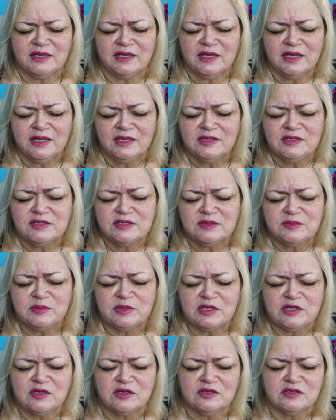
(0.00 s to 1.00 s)
yet
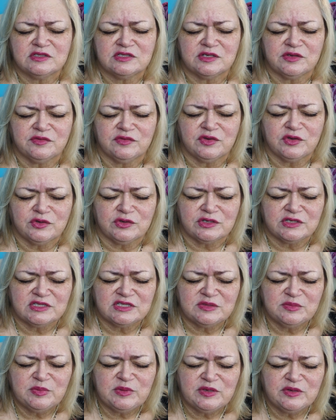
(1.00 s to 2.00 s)
because of your
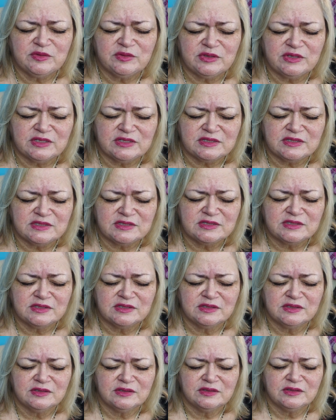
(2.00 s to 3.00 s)
experience
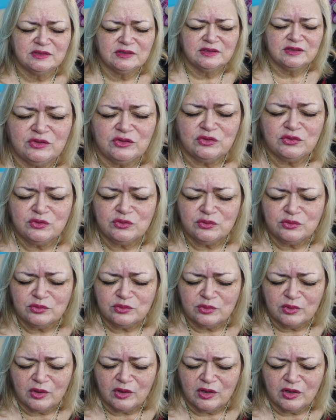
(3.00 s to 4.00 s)

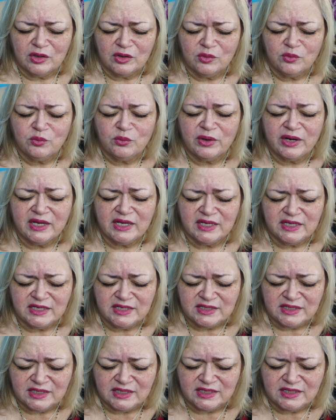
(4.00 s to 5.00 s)
you
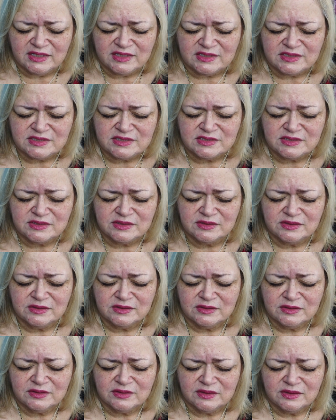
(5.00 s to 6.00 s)
recognize
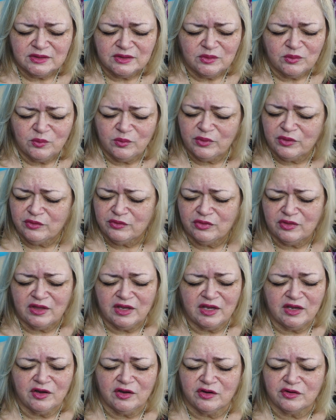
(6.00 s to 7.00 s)
where
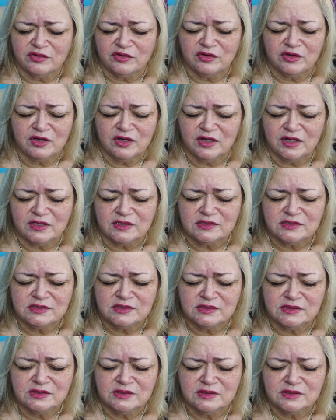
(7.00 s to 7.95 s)
they are not.